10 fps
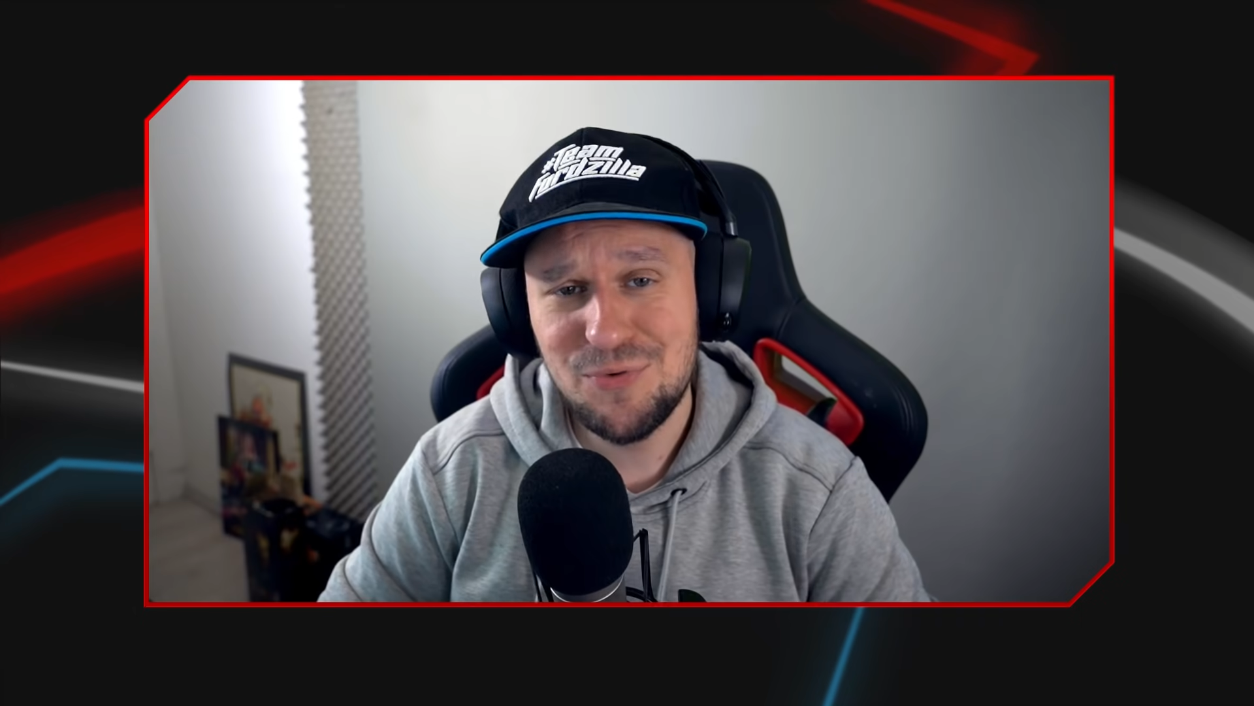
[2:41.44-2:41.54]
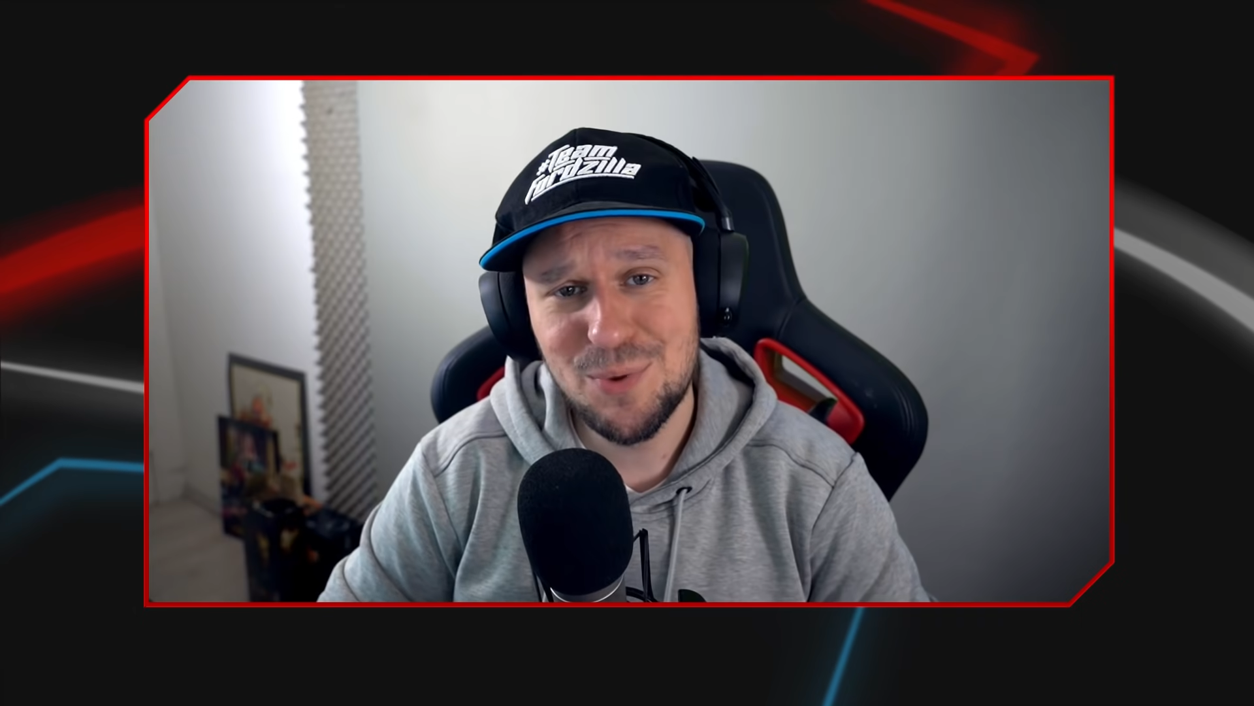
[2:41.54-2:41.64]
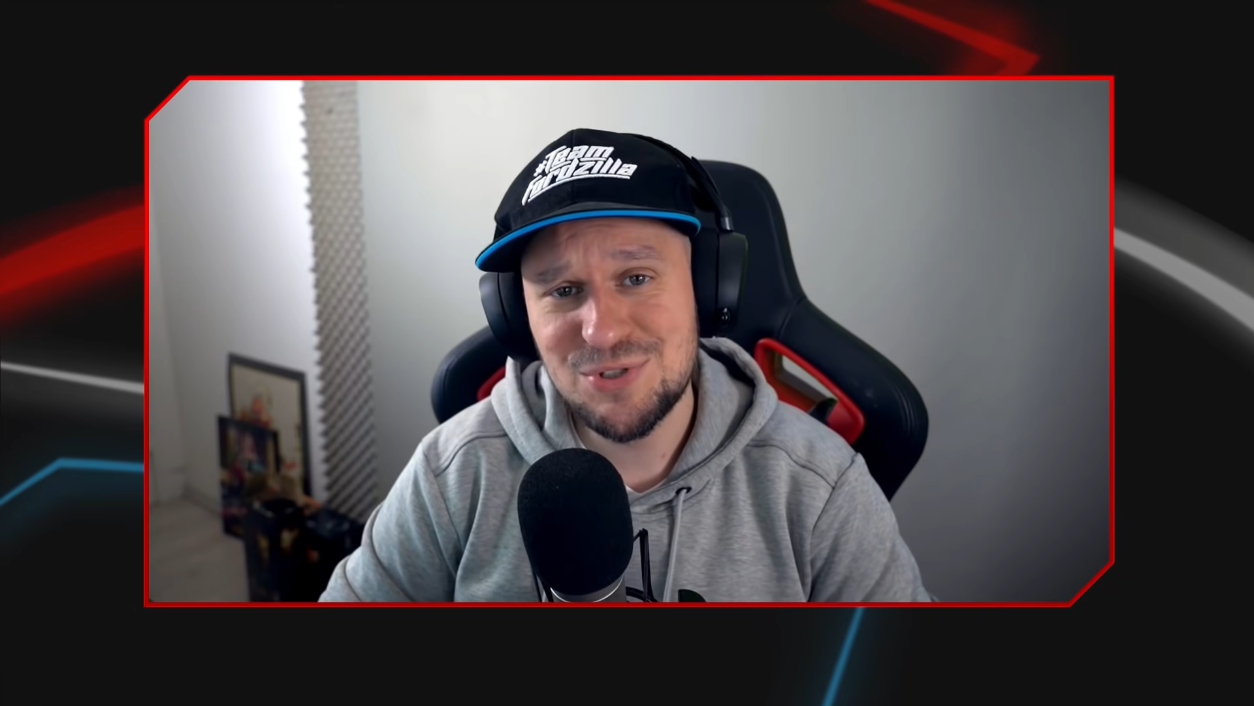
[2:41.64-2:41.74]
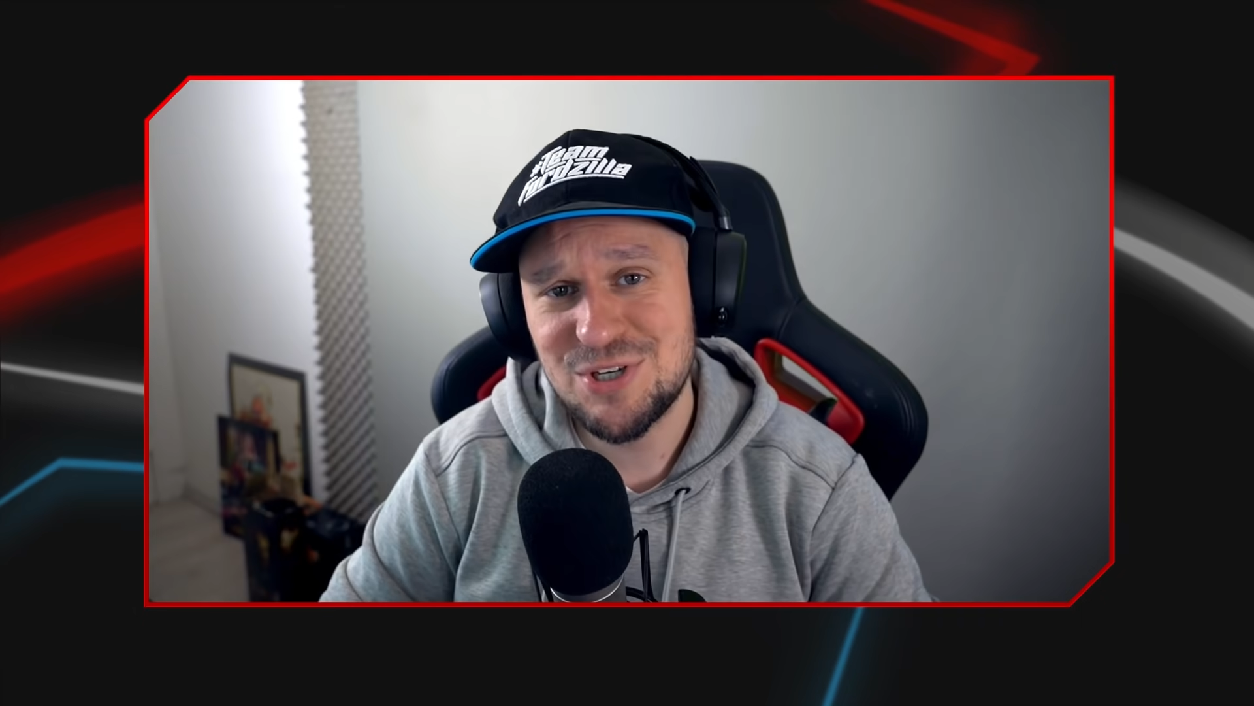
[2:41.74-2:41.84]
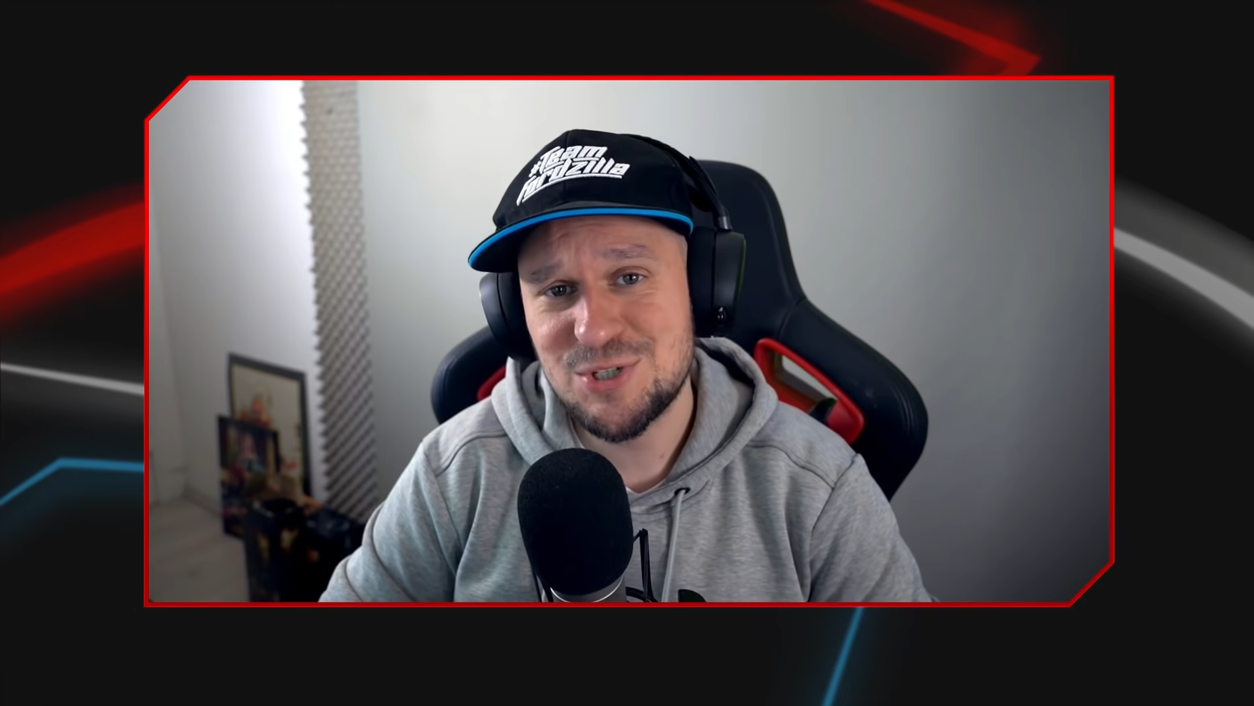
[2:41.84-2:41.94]
you
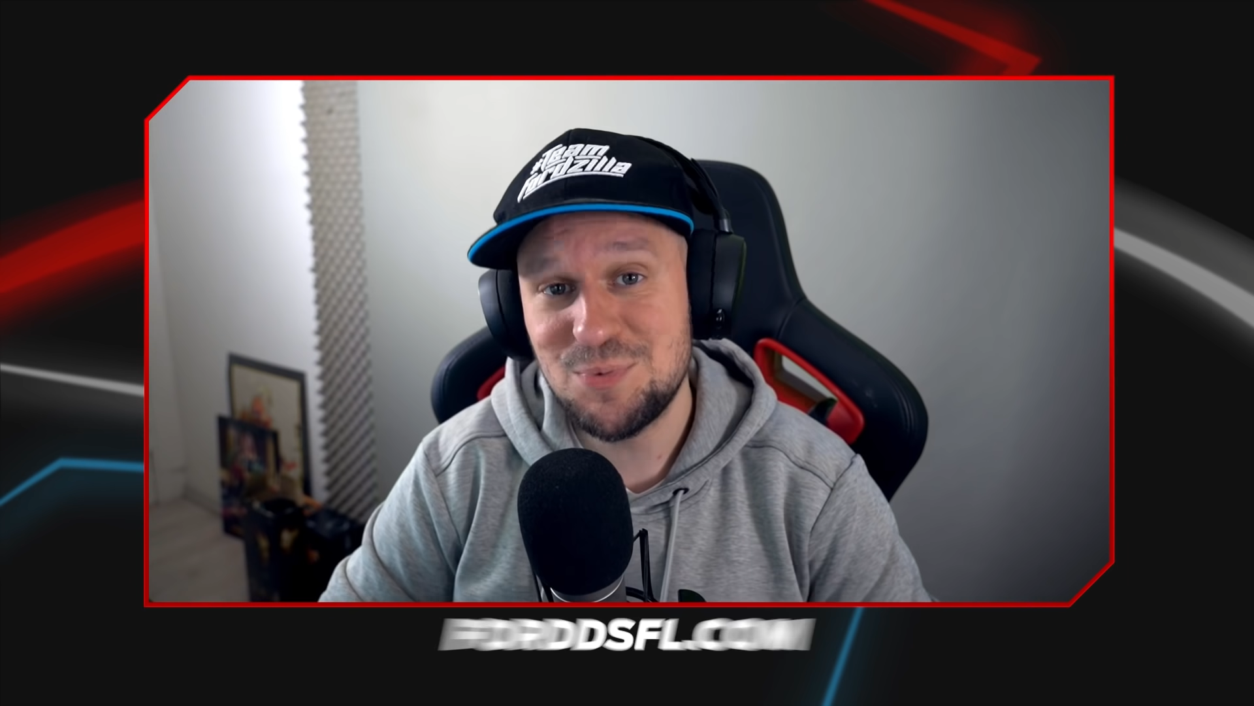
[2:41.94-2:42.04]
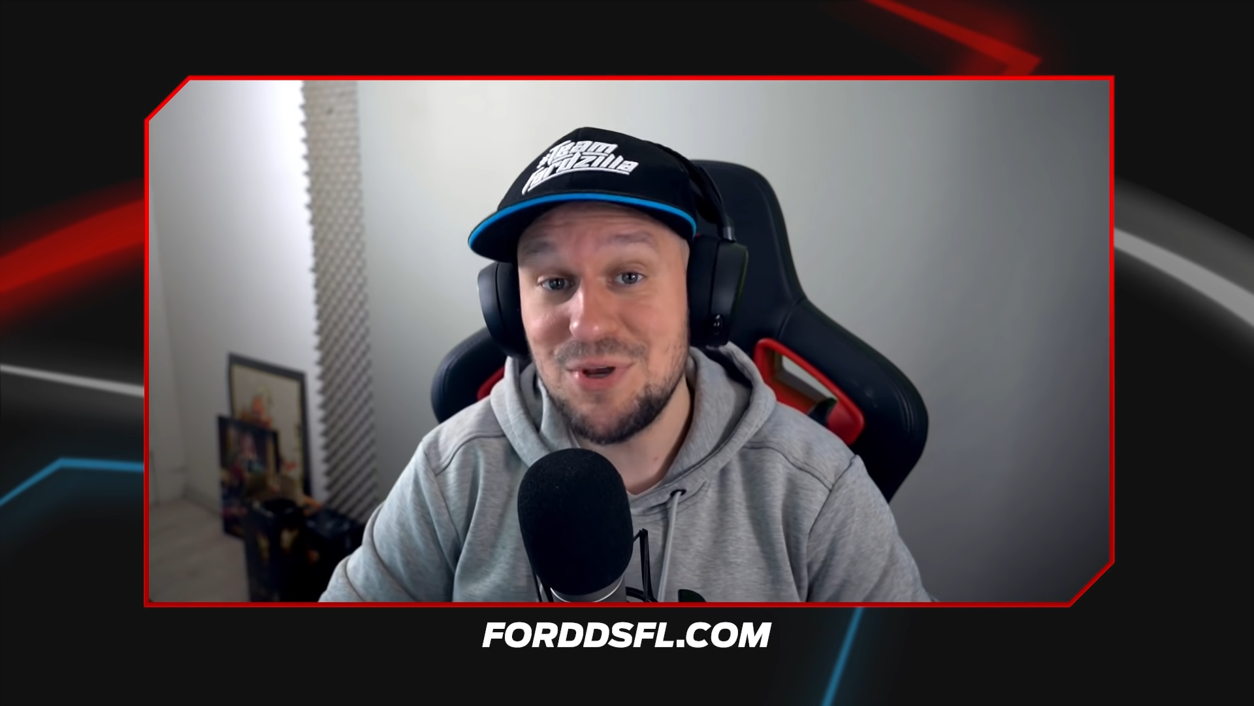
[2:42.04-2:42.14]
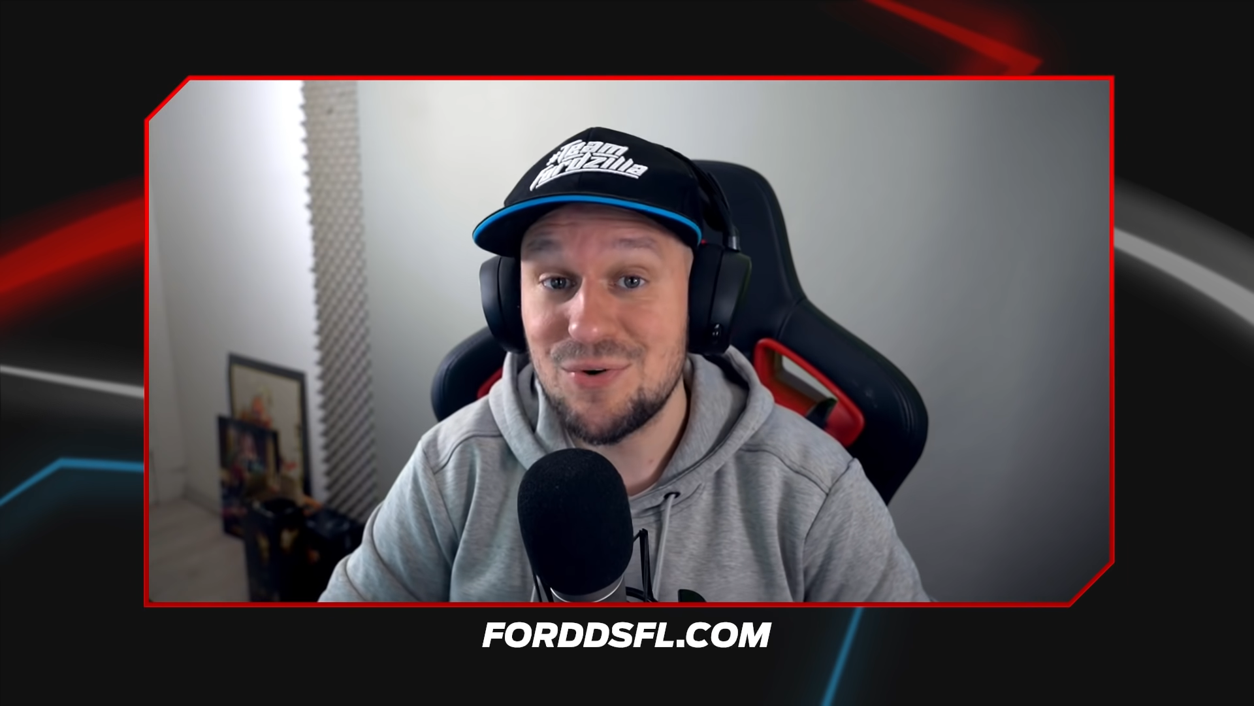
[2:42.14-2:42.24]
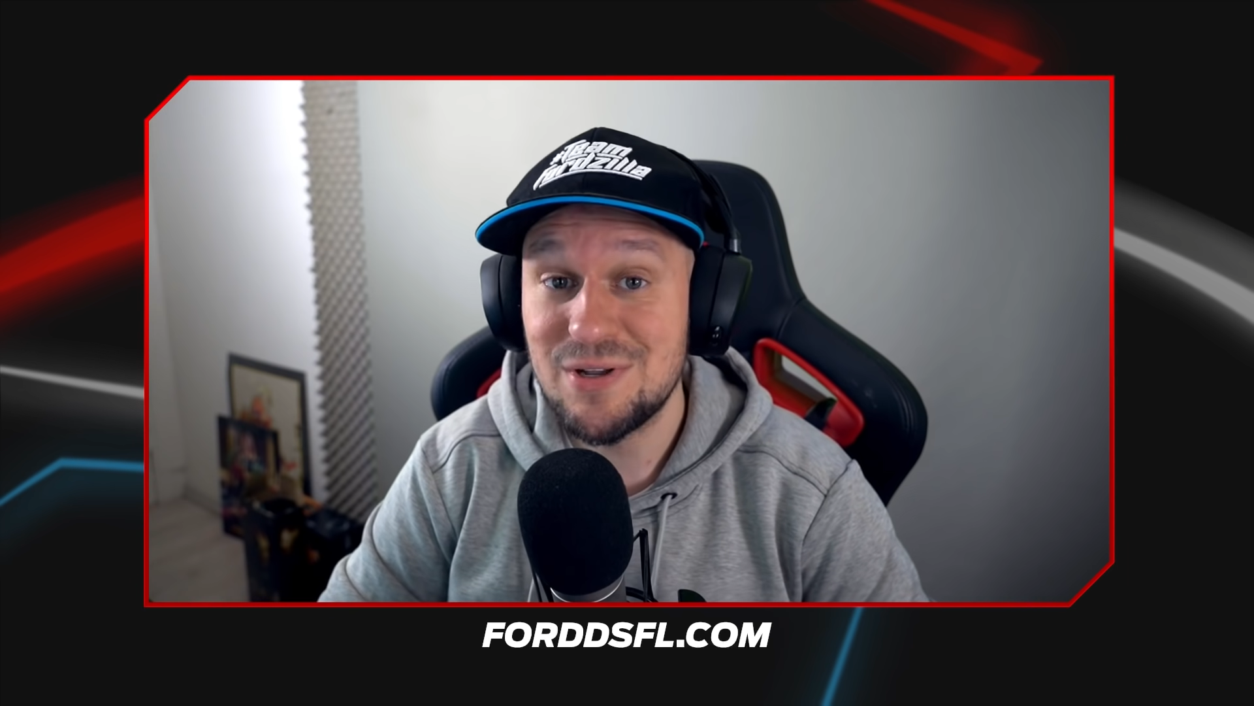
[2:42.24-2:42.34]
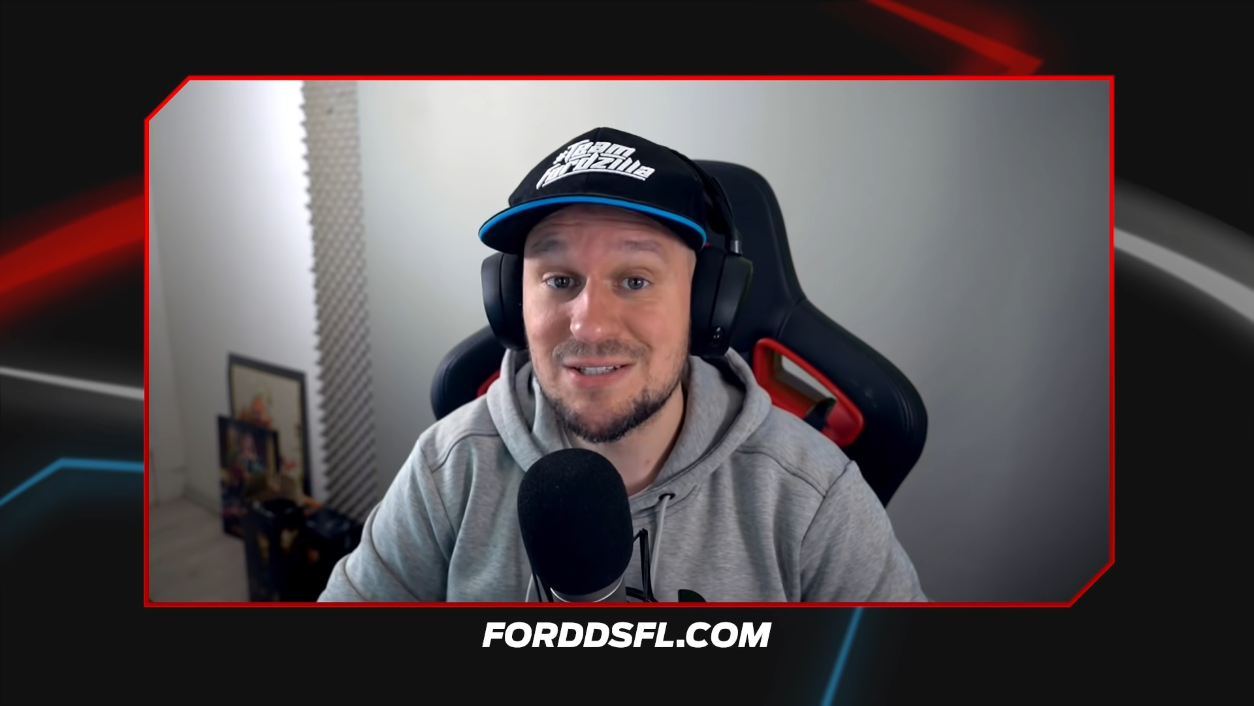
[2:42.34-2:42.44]
want to
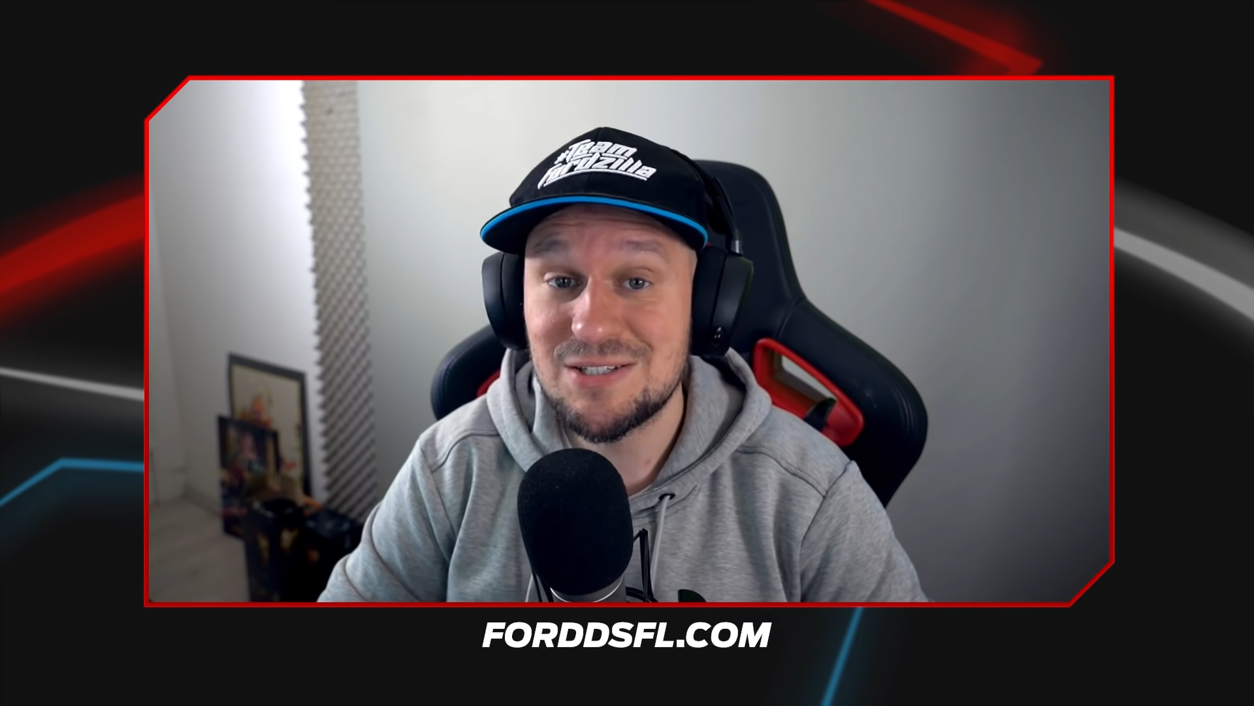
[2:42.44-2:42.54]
experience